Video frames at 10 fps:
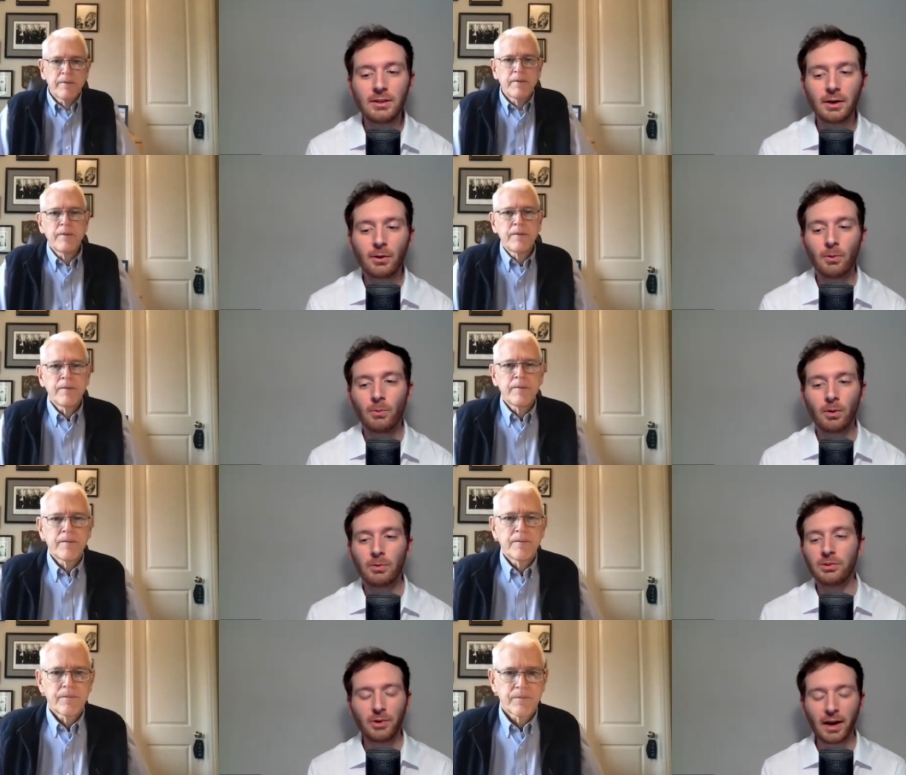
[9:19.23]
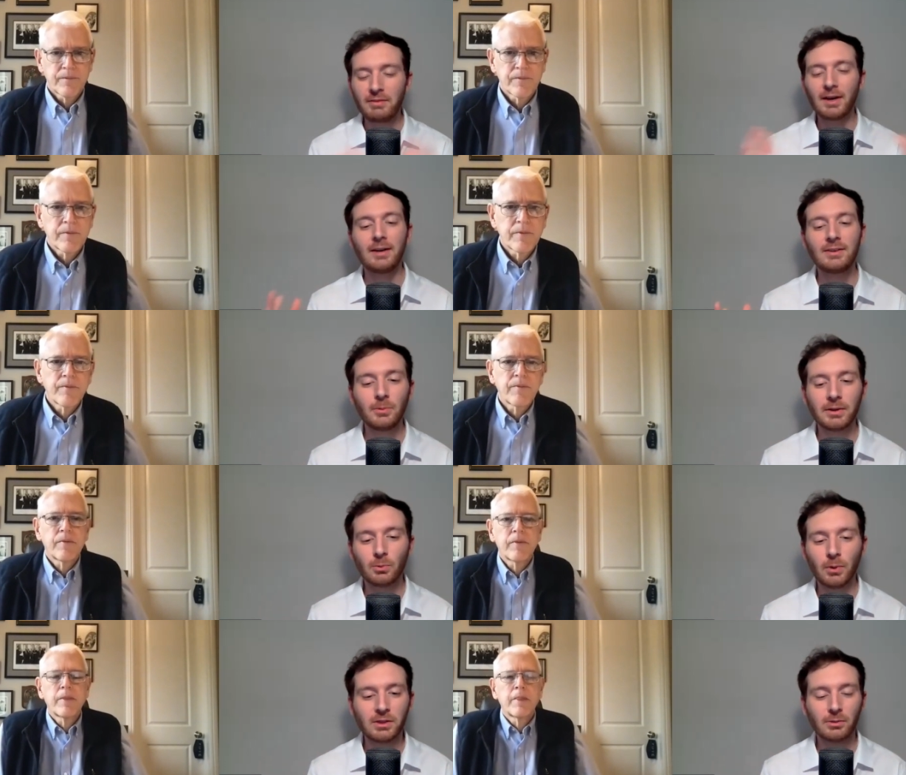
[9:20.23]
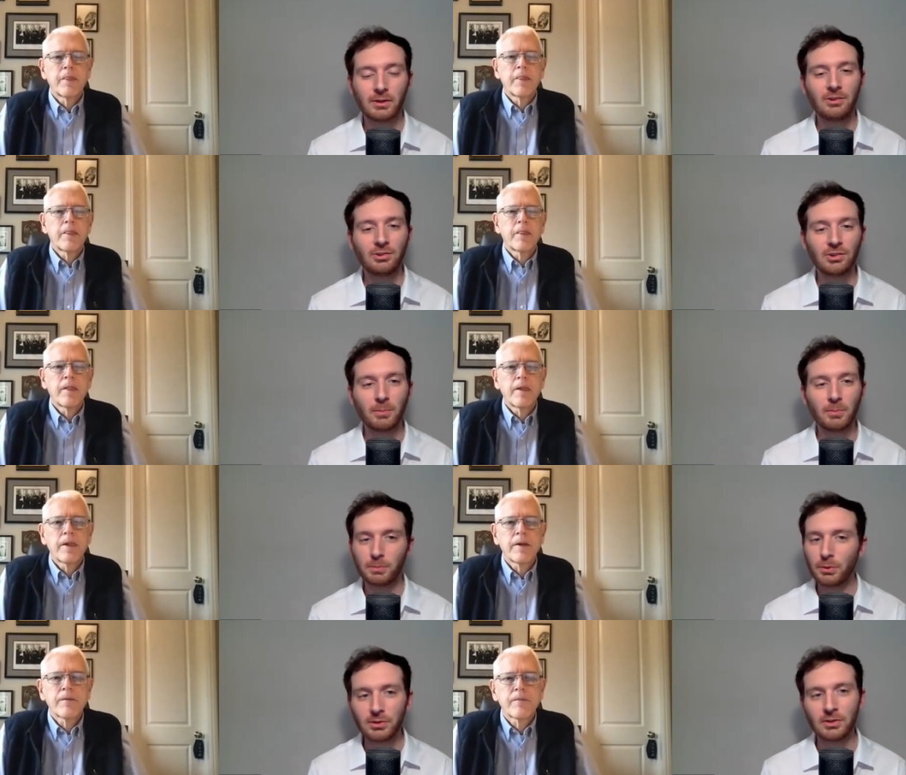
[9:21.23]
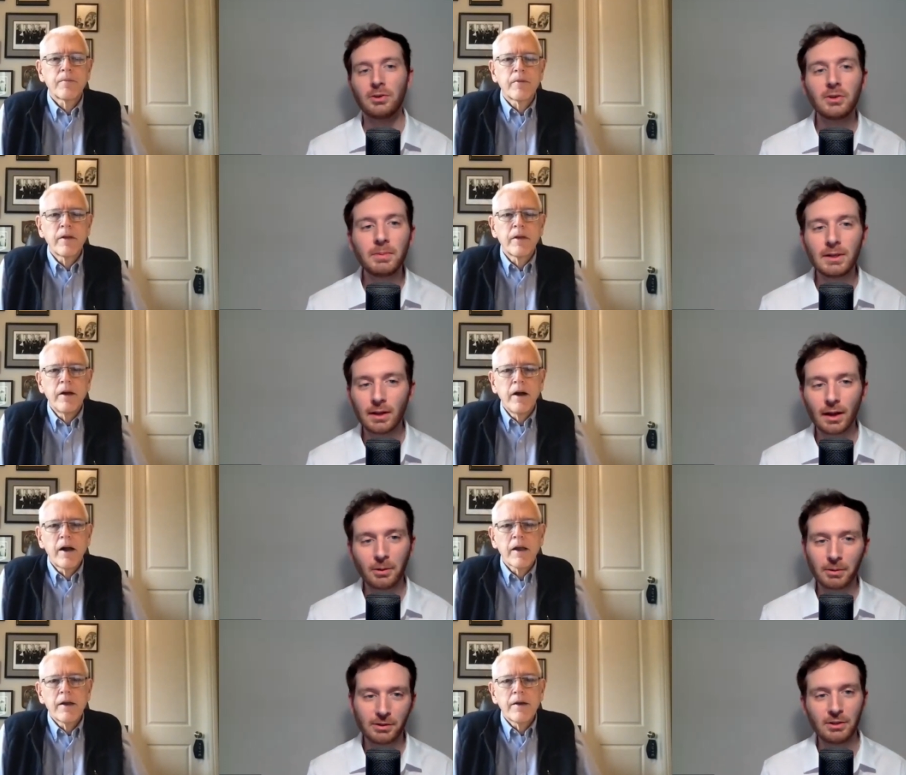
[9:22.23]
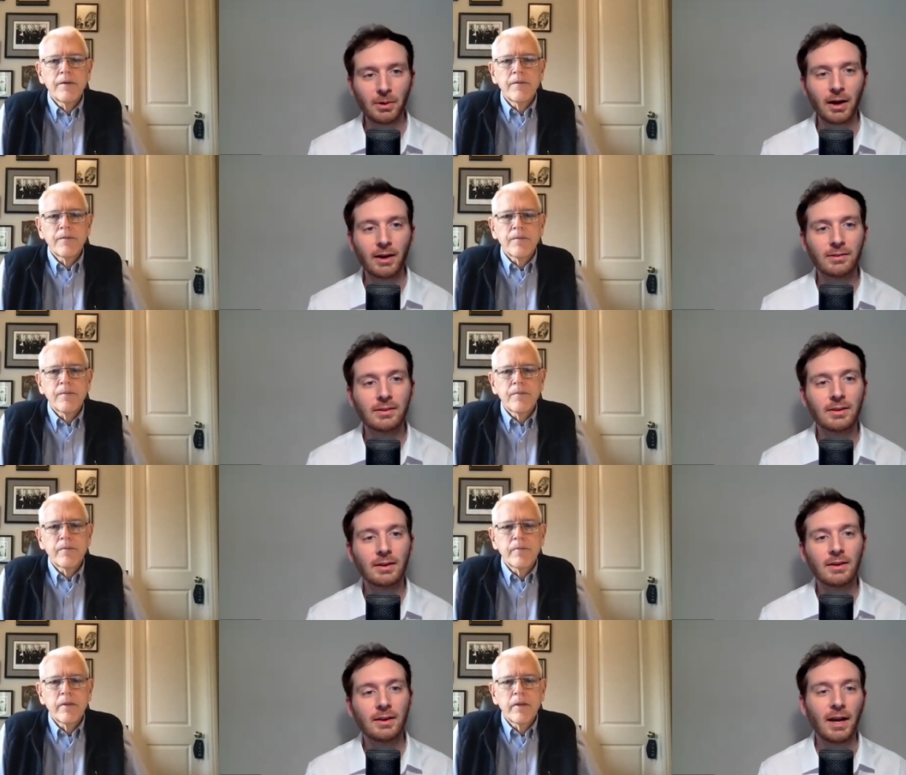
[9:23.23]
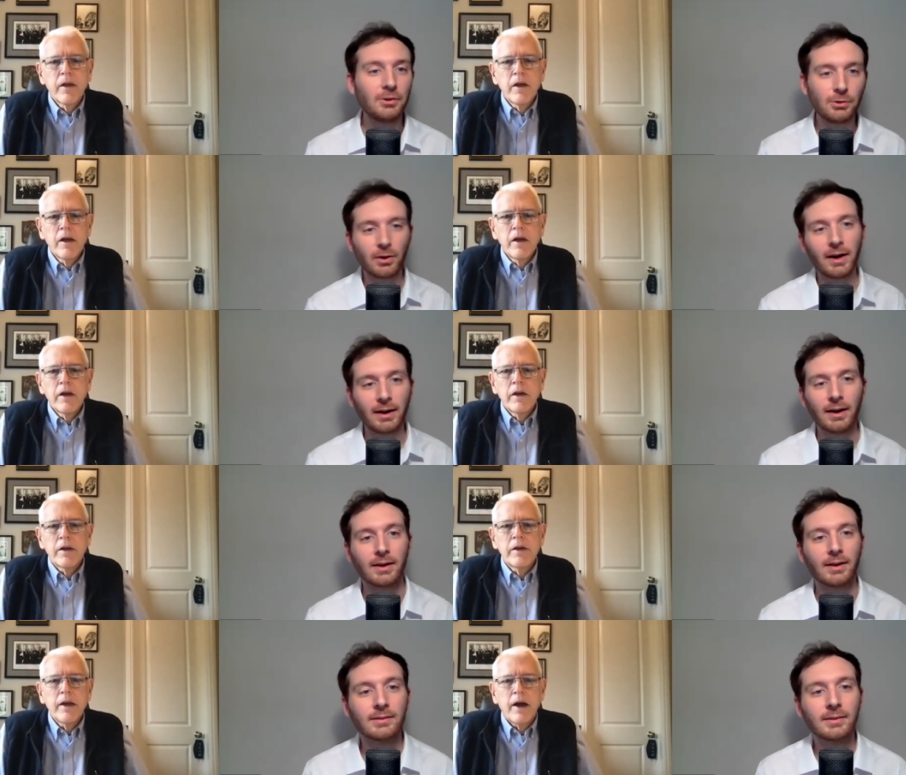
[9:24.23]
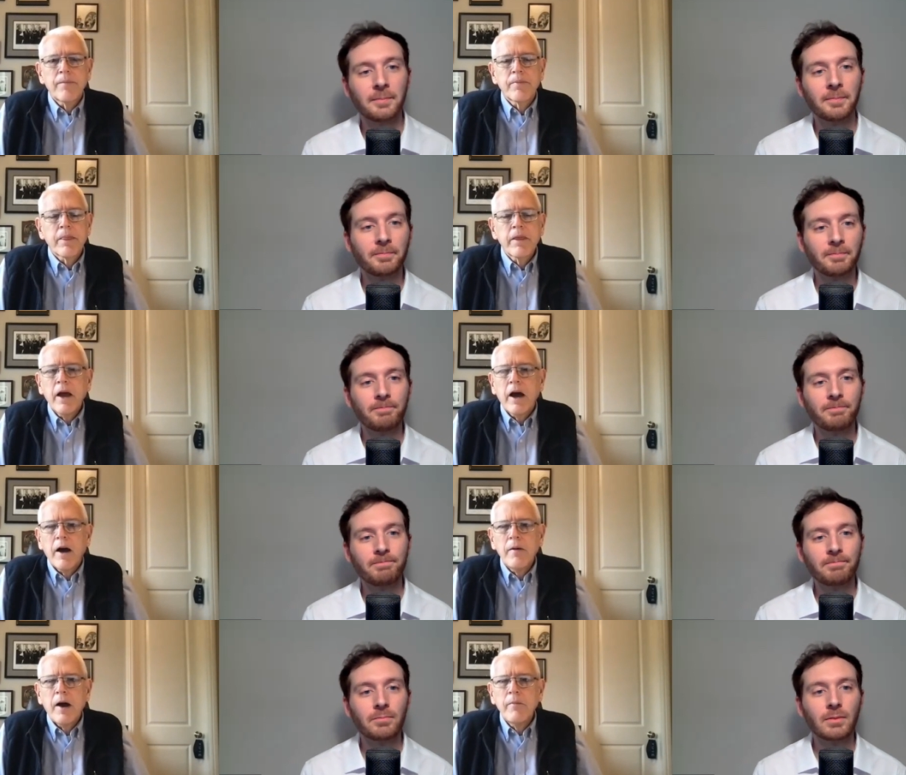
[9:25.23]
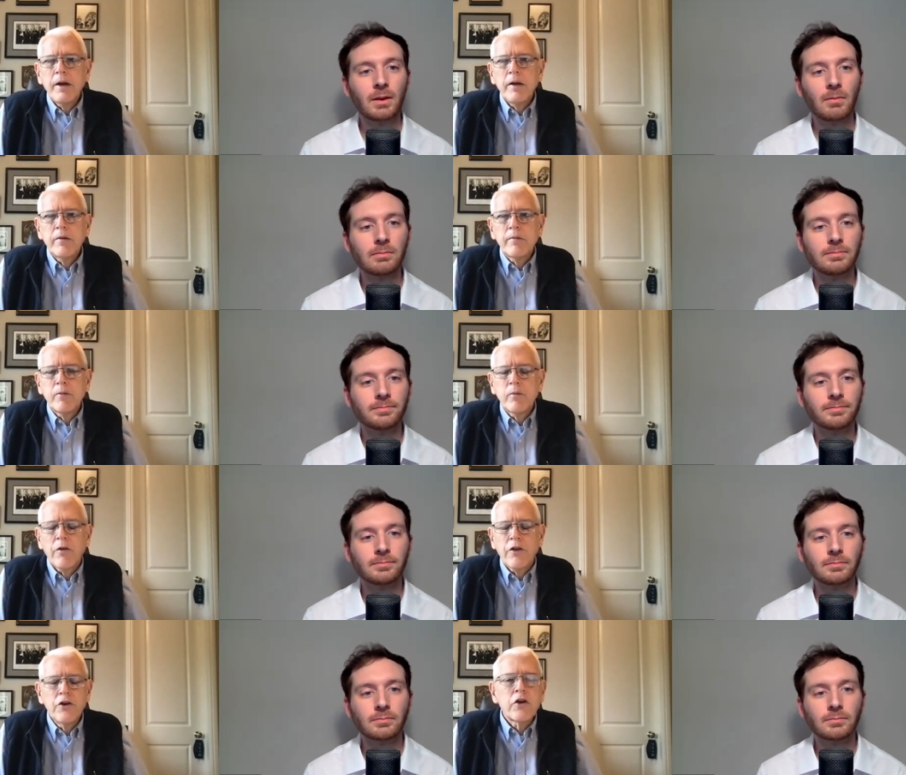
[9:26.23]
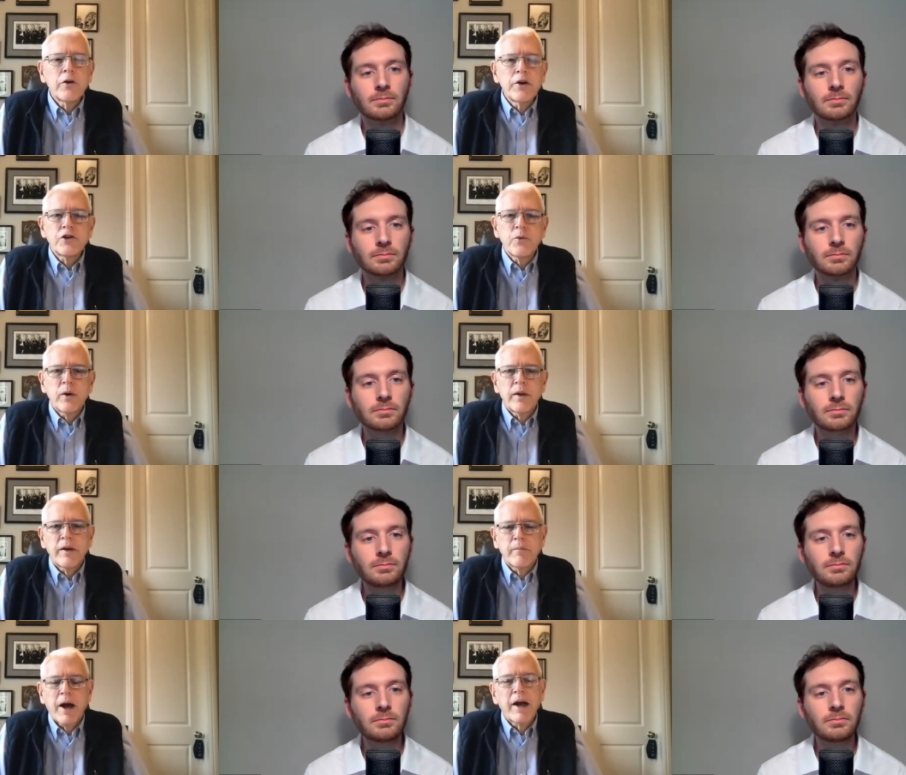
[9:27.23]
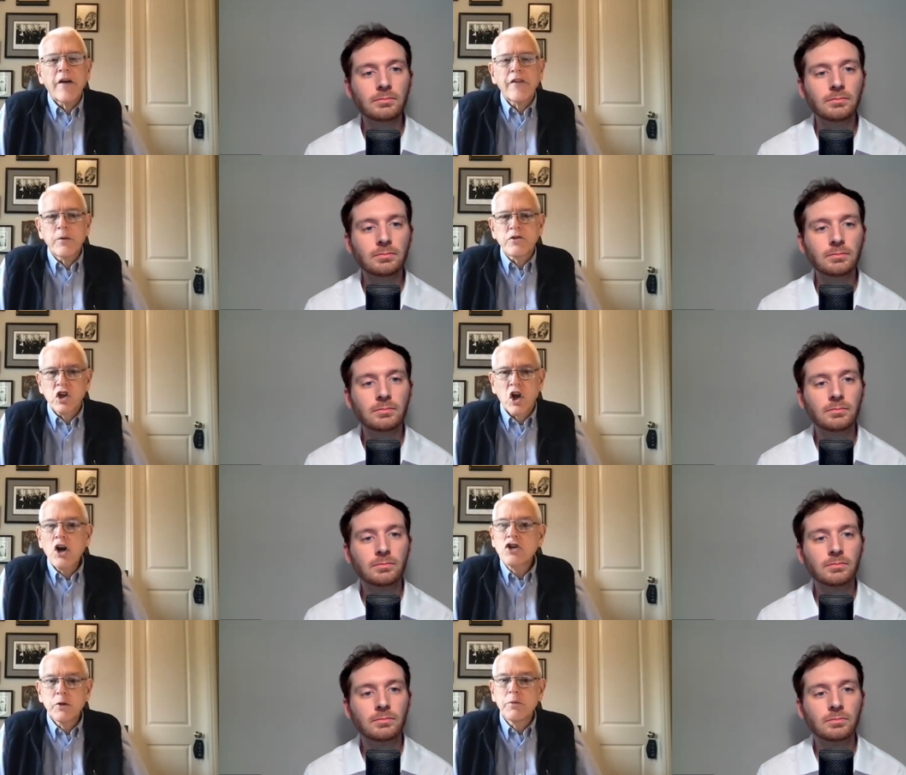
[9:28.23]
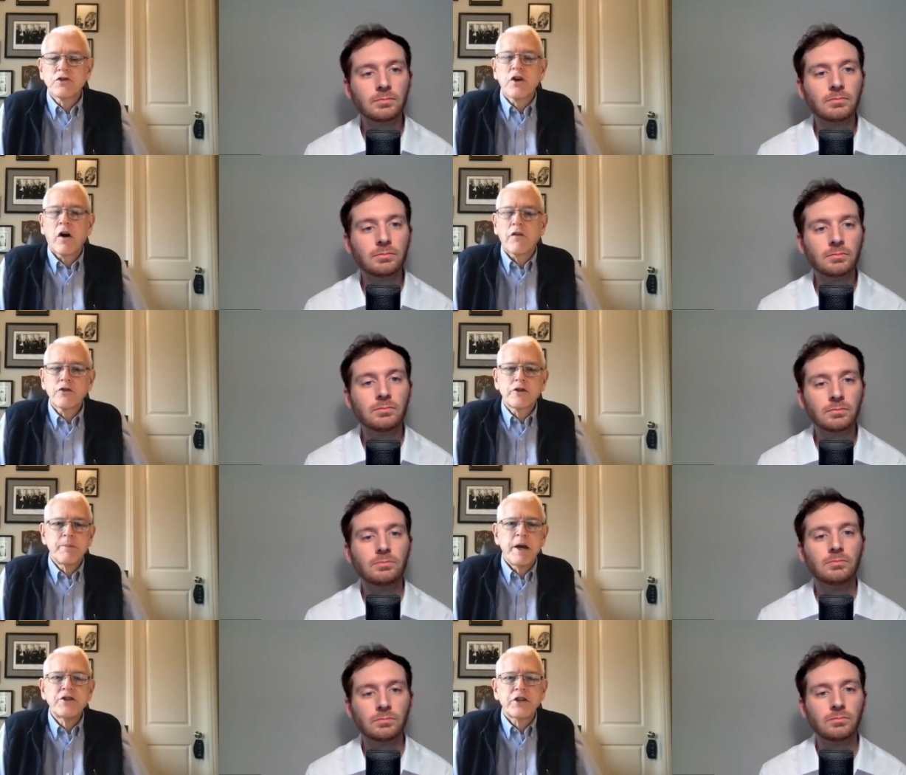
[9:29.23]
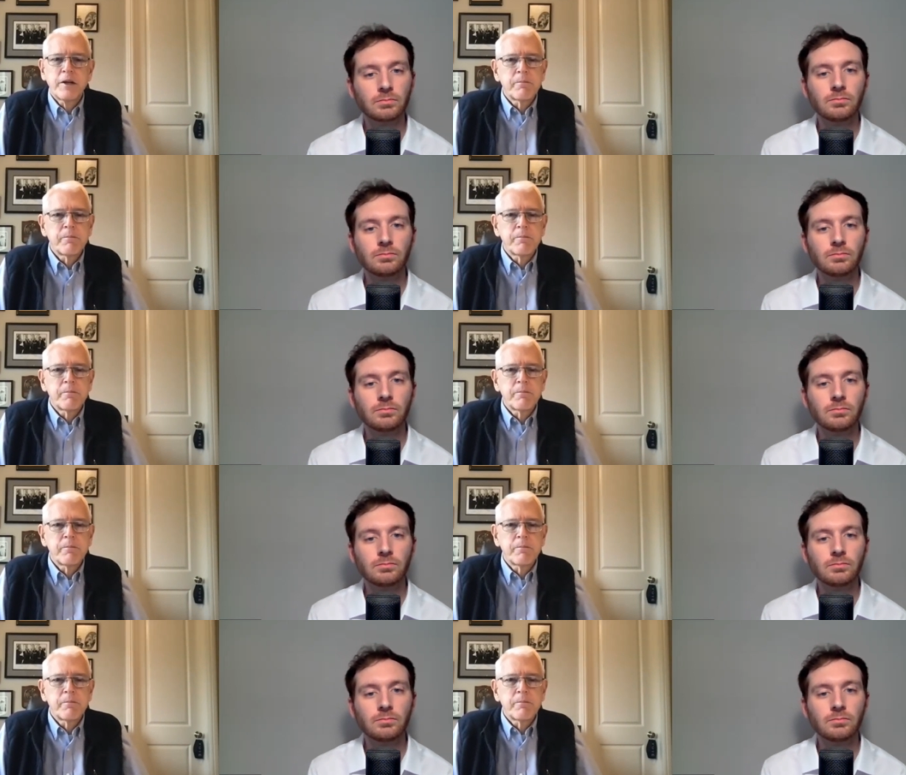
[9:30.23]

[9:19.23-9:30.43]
Speaker 1: you know, did you have any idea about the, what the relationship with Putin could be like with the U.S.? and Ukraine, I
Speaker 2: guess. Yeah, yeah. I, I mean, well, the nuclear issue when, the, when I got there was largely resolved. So it's basically